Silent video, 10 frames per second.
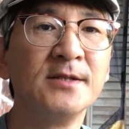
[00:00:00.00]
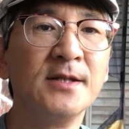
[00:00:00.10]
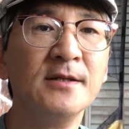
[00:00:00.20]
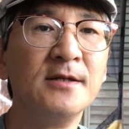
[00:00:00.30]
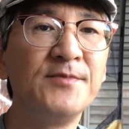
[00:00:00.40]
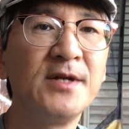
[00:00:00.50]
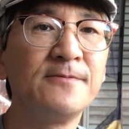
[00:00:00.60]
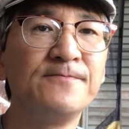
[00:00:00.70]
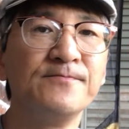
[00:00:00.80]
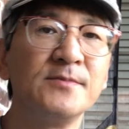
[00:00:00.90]
I love that
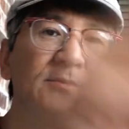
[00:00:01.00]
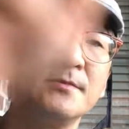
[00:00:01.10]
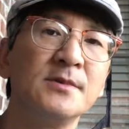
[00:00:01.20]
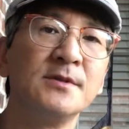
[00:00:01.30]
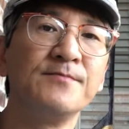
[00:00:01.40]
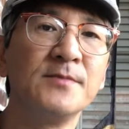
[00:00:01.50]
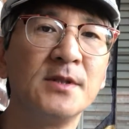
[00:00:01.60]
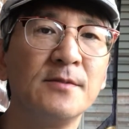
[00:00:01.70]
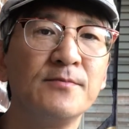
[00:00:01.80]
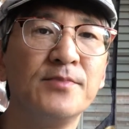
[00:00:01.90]

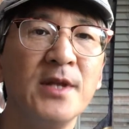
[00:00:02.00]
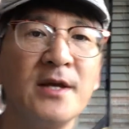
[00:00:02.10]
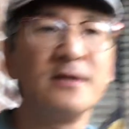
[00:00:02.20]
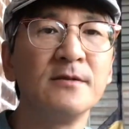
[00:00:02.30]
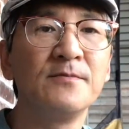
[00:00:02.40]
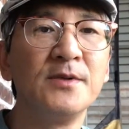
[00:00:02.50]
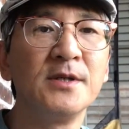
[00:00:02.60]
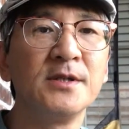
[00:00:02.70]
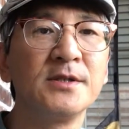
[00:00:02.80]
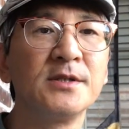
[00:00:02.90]
blend, but it's